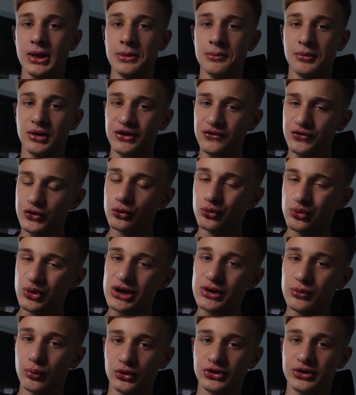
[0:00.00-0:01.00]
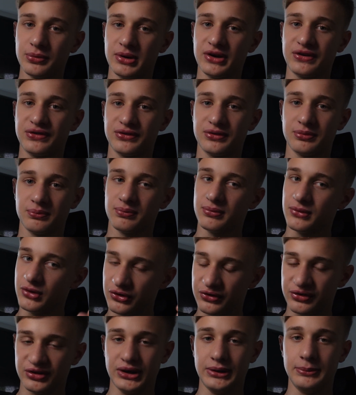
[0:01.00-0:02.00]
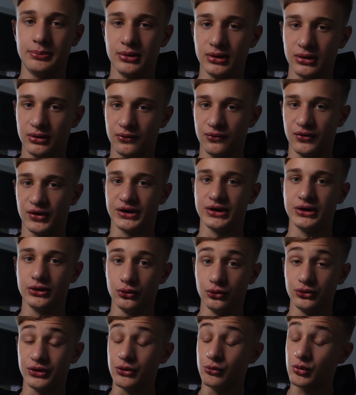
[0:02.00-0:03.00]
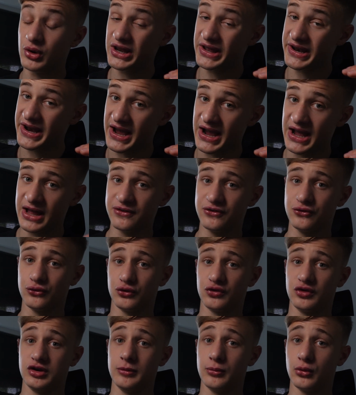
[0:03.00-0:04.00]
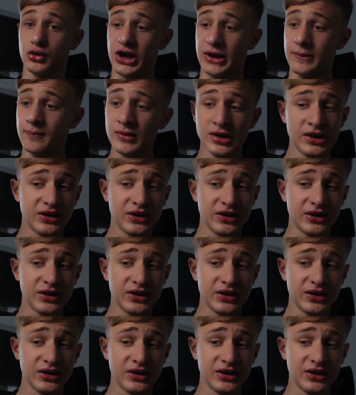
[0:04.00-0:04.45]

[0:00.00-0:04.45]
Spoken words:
But if you really want the best, sleep fucking good and really enhance your sleep, okay?